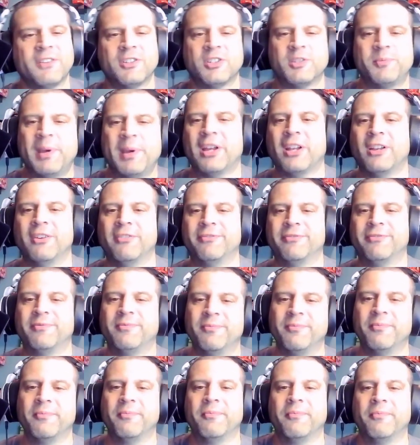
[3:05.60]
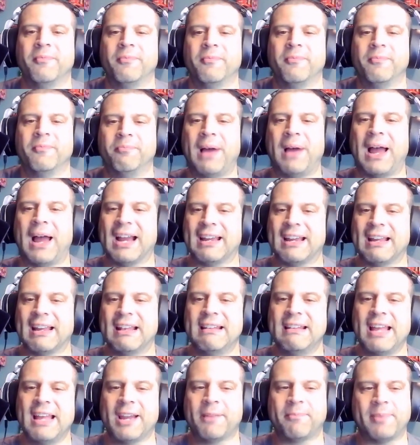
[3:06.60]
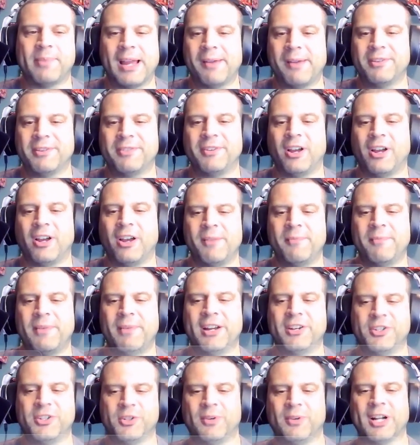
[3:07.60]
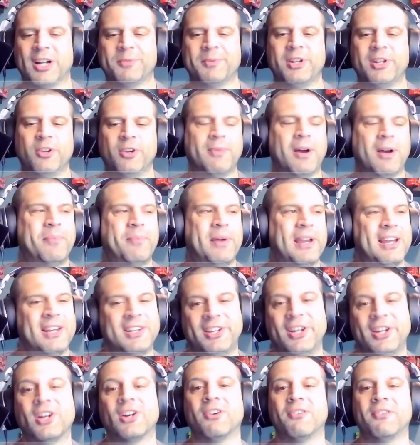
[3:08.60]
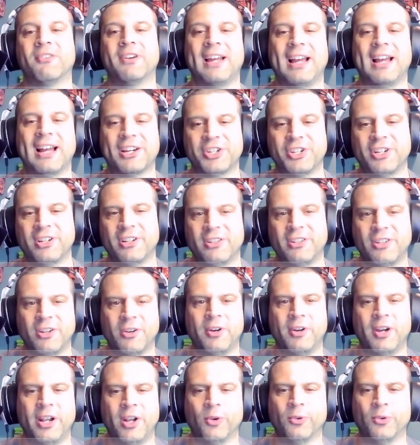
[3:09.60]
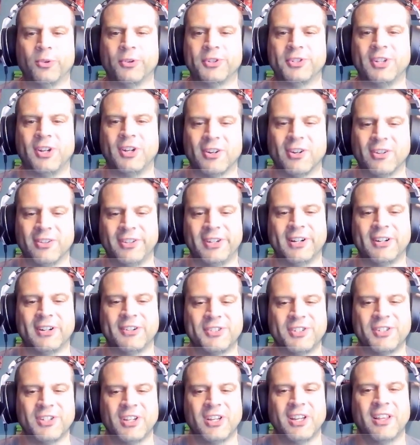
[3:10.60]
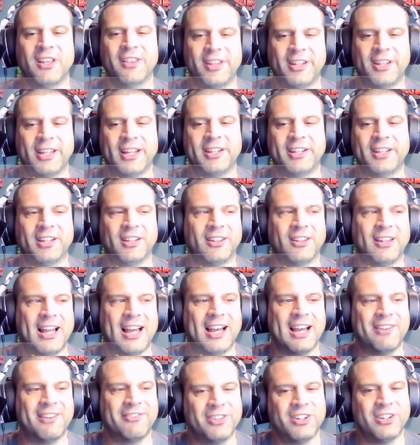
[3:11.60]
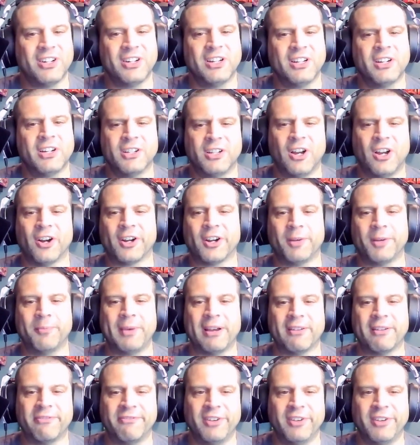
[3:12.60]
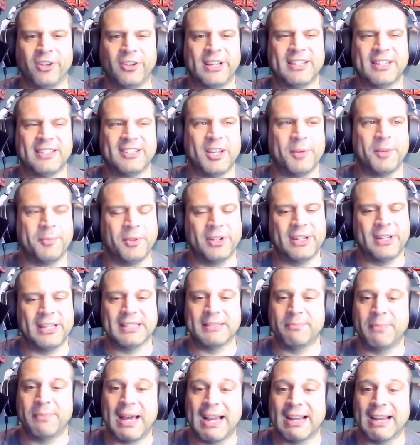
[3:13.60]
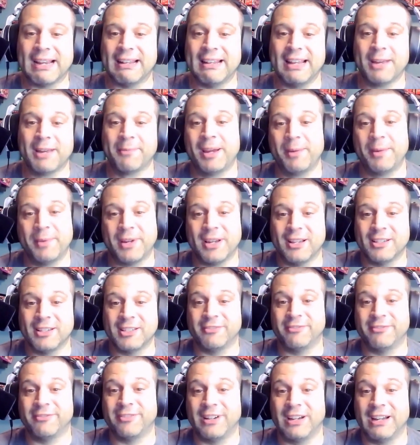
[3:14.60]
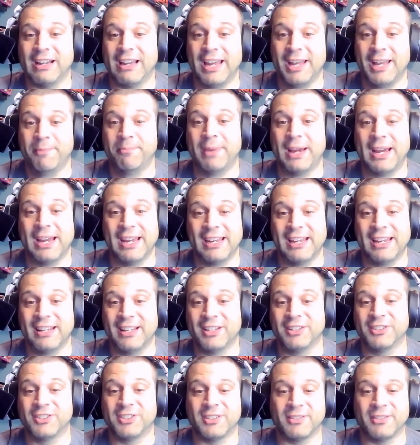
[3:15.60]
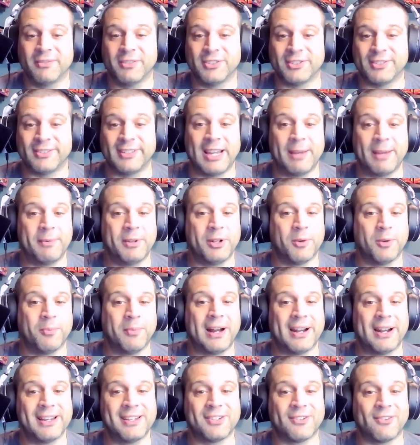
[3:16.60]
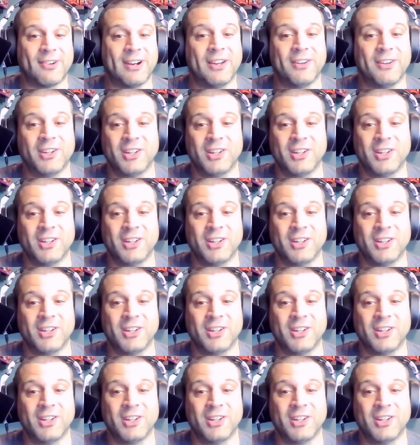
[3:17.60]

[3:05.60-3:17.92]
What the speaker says: Of back and neck pains. Anybody just watch me do my Pantera reaction to an older song of theirs that they did live, talking about Phil Anselmo and his back and neck pain because of headbanging and slamming their bodies around.